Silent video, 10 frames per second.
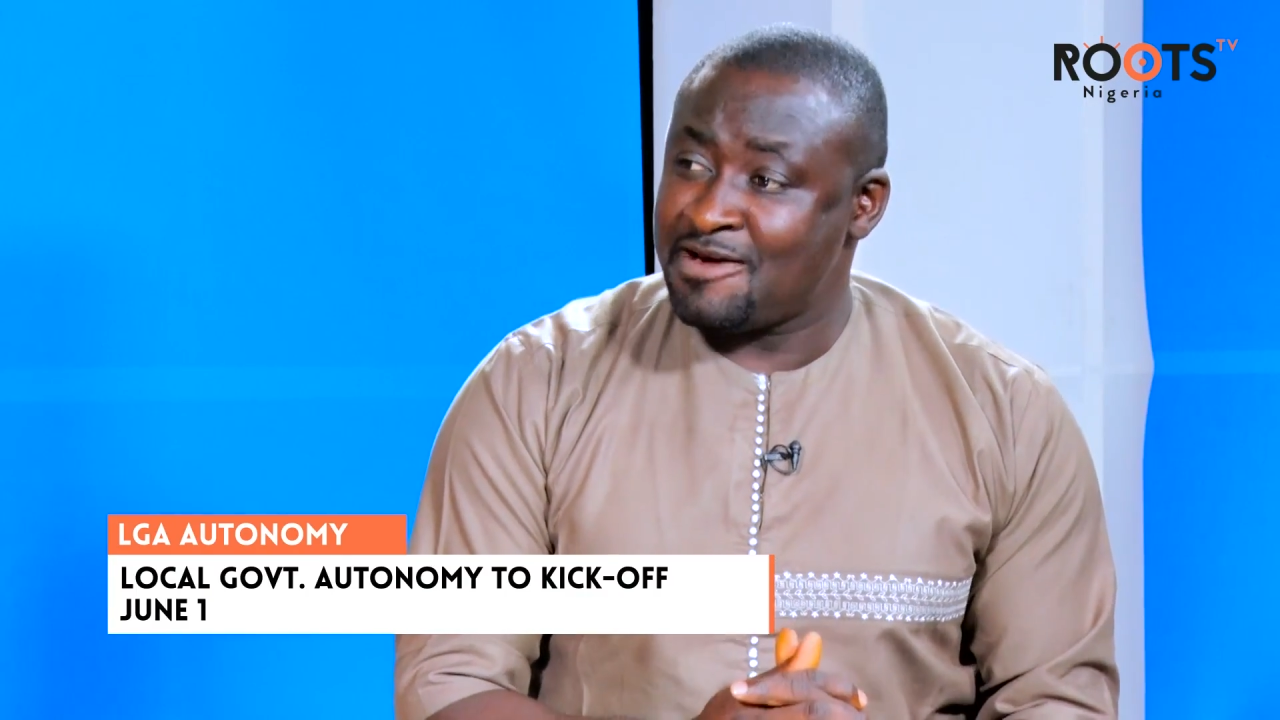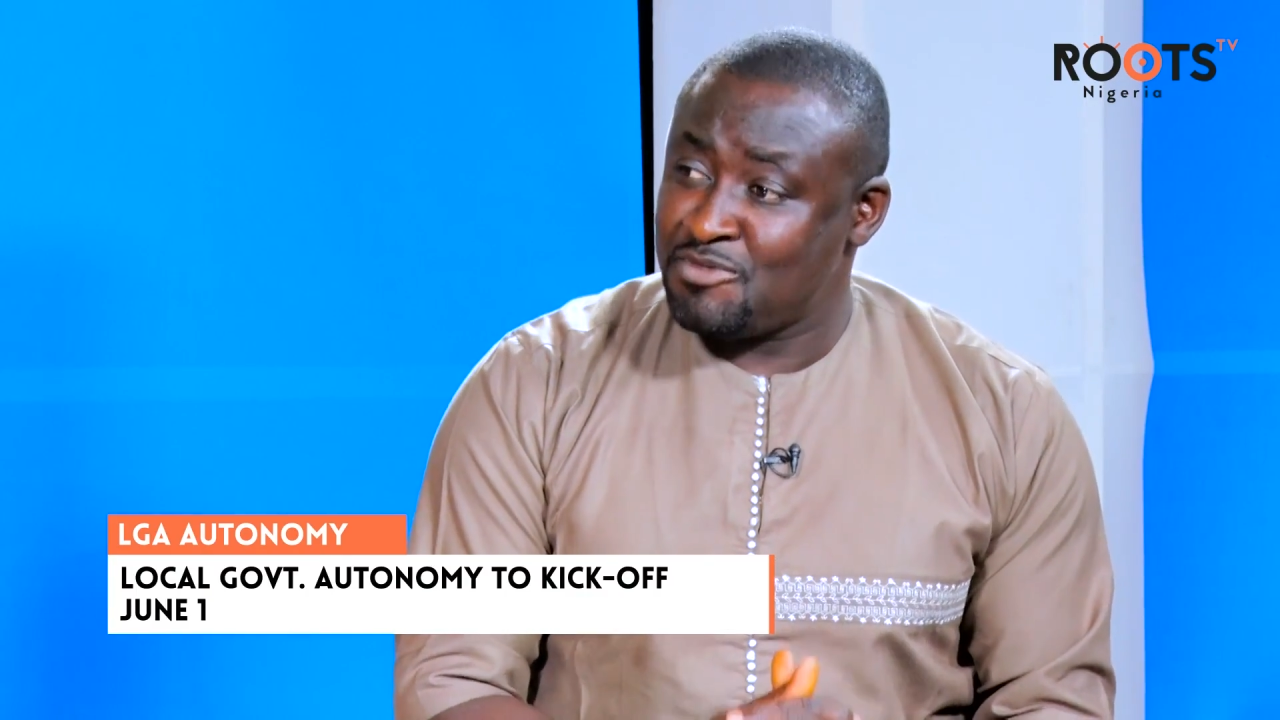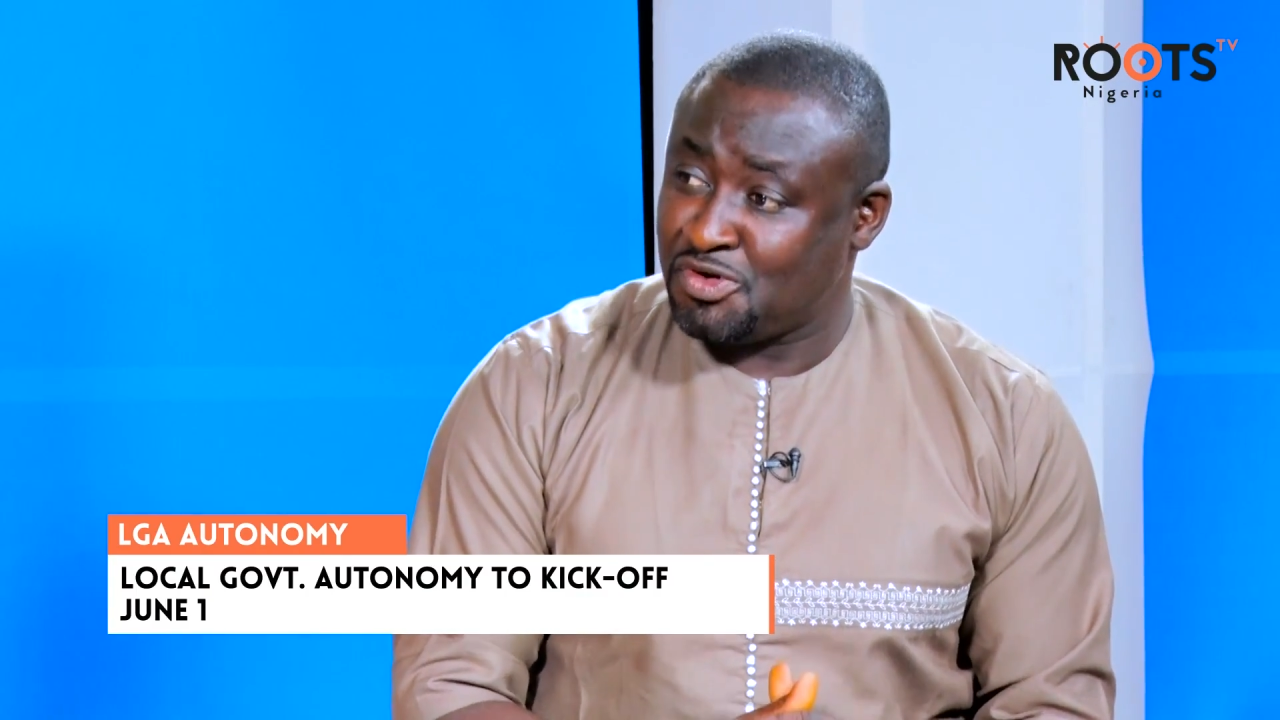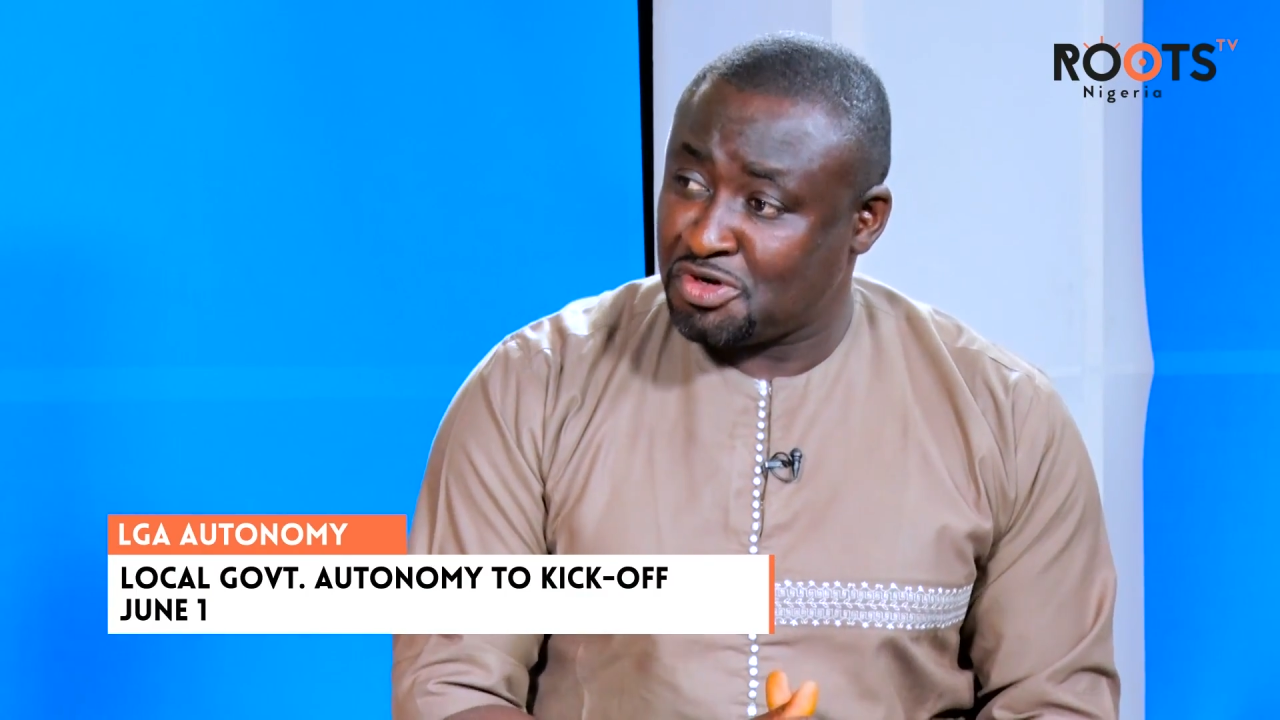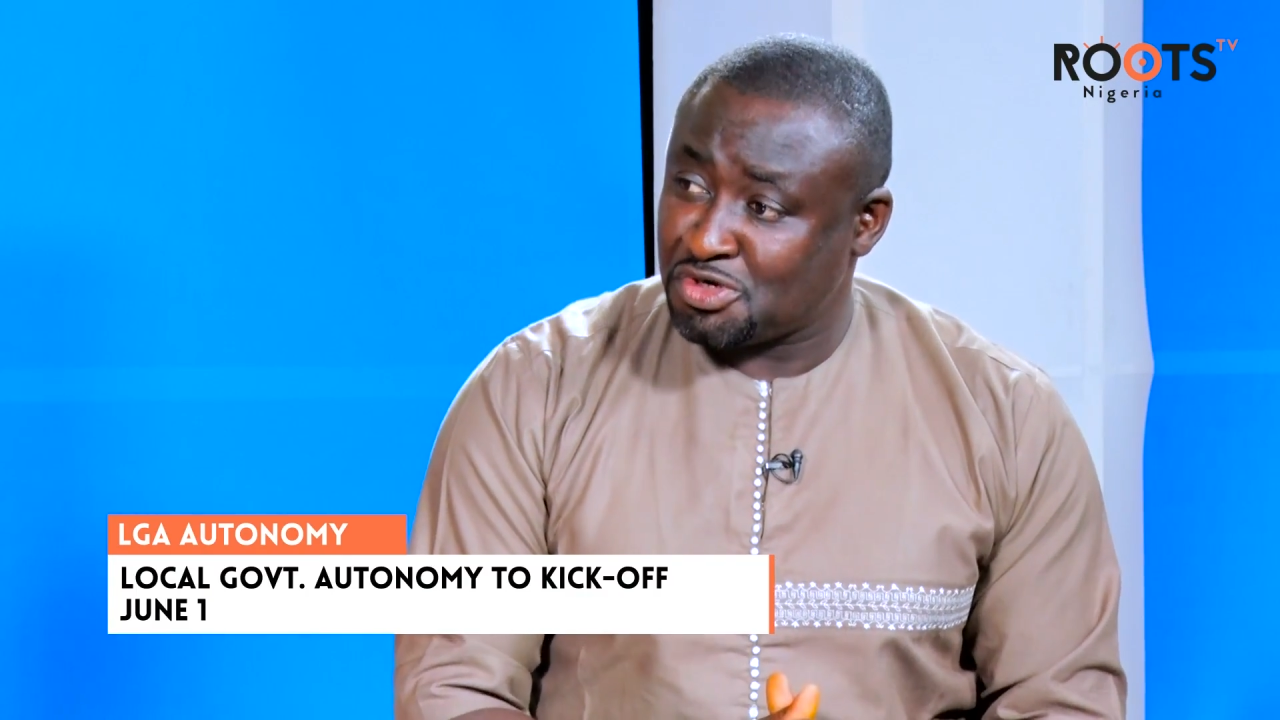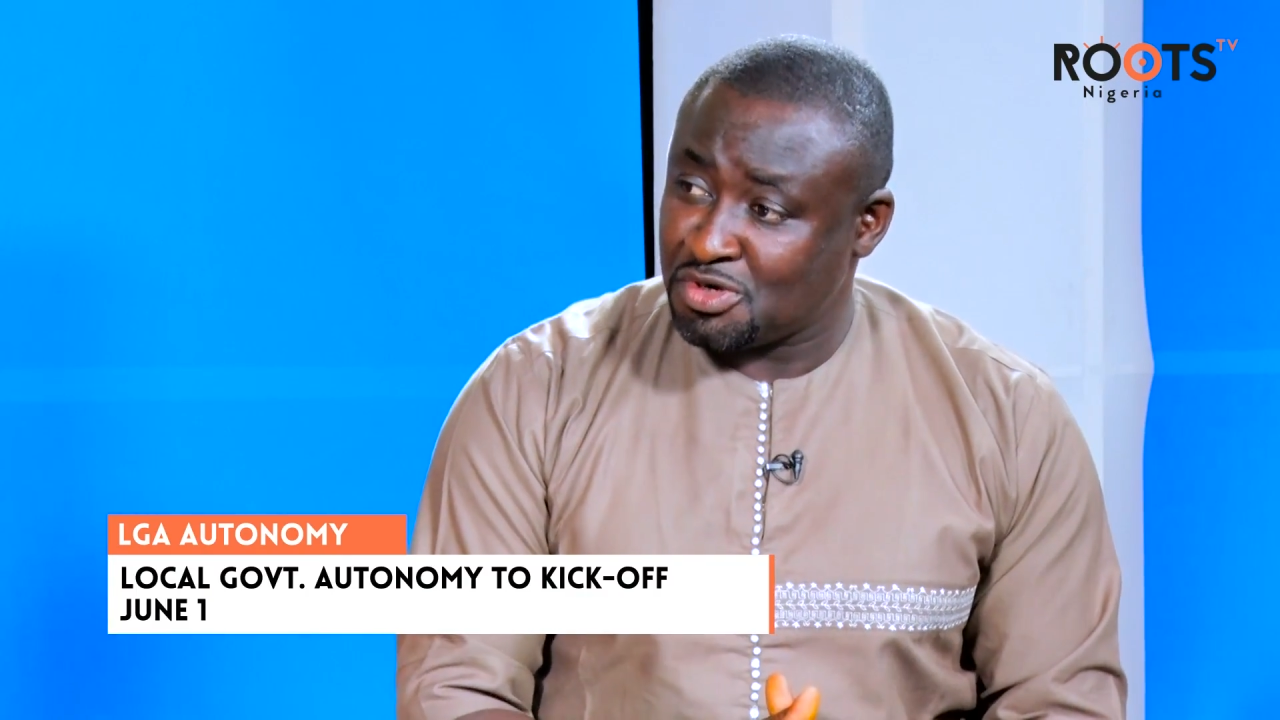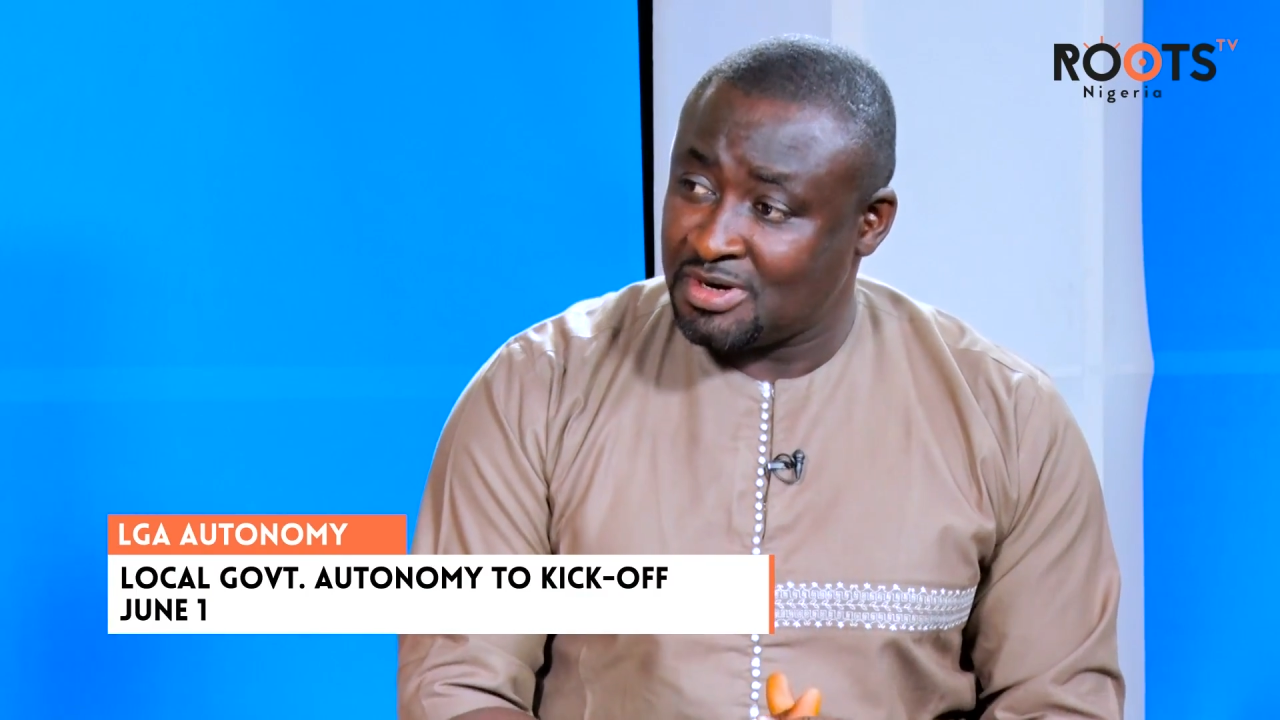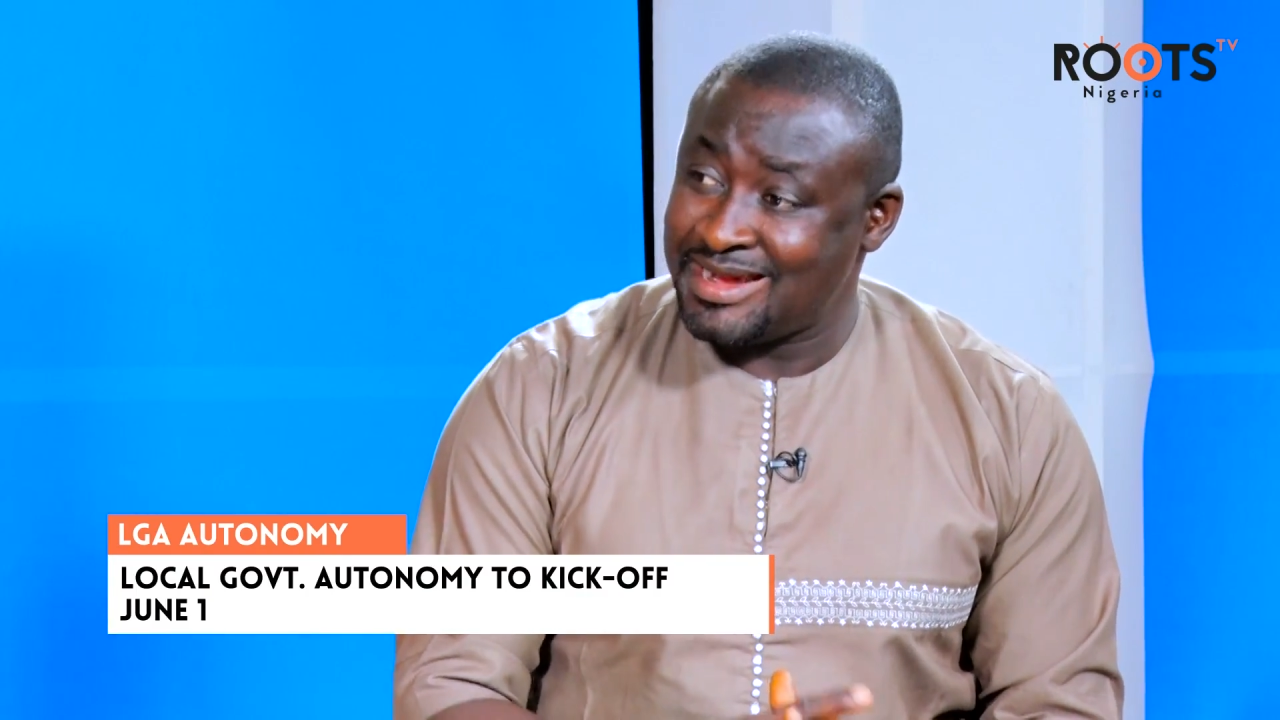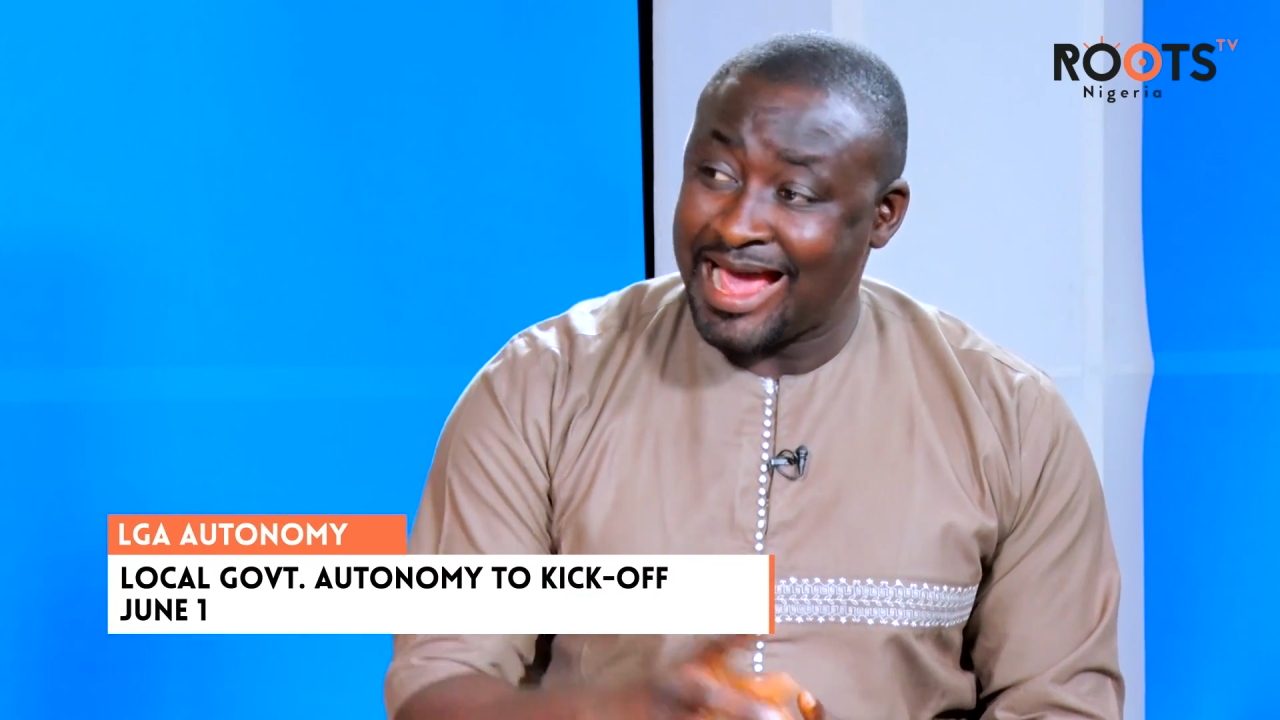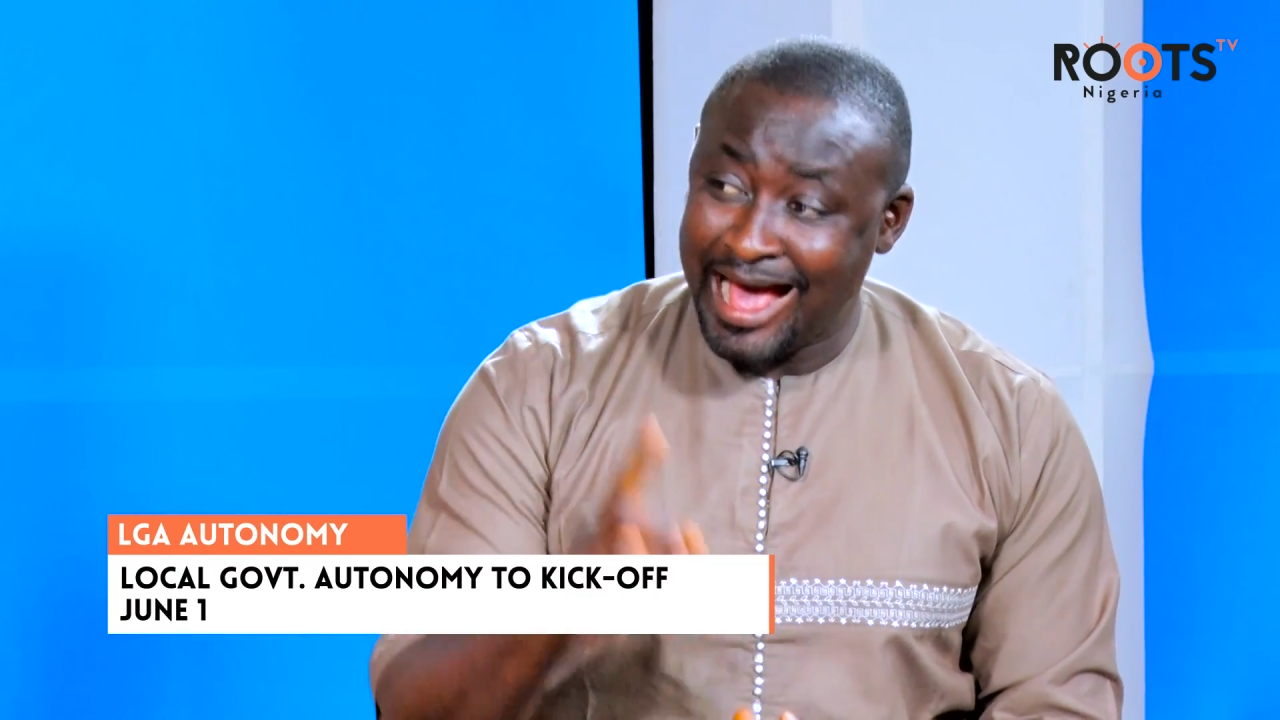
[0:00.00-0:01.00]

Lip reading: administration that